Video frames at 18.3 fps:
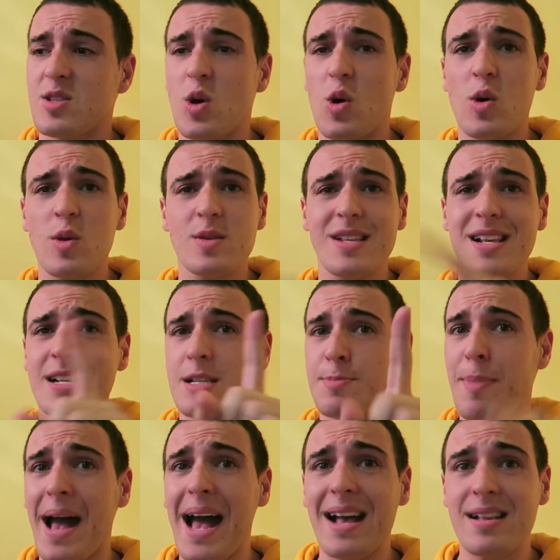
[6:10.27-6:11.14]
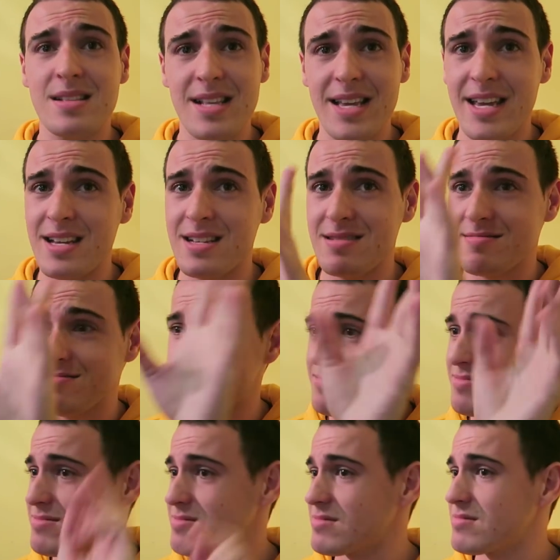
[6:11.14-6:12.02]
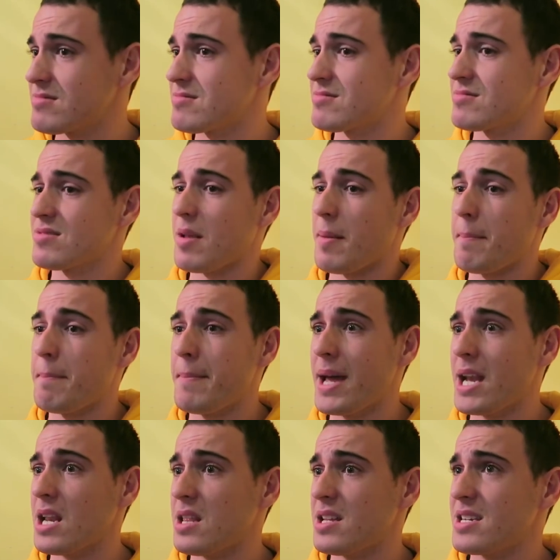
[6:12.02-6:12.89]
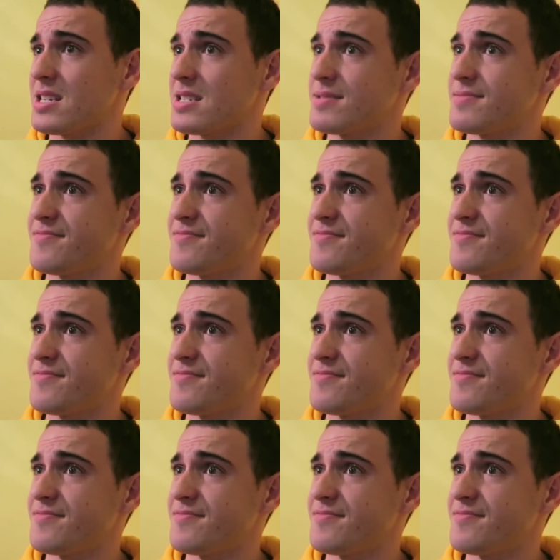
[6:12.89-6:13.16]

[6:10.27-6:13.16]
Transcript: Saucy, spicy, and meddling.